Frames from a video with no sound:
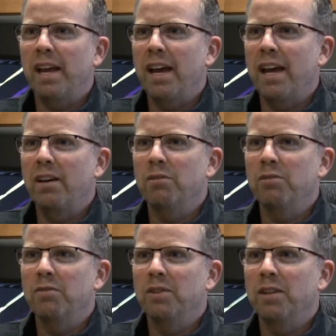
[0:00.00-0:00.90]
have
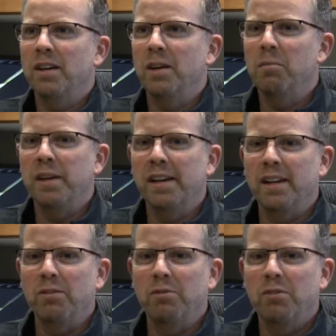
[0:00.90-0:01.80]
a big
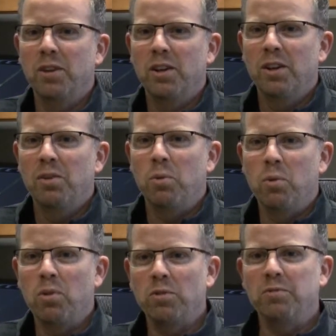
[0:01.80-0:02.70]
enough
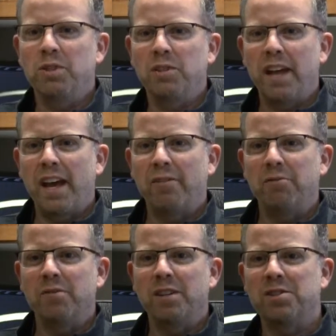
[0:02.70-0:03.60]
worldview to have a
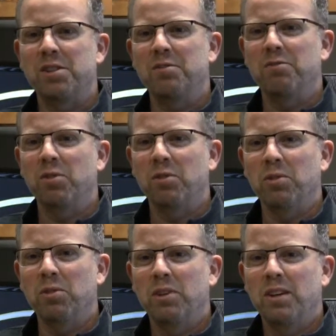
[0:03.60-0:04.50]
vision for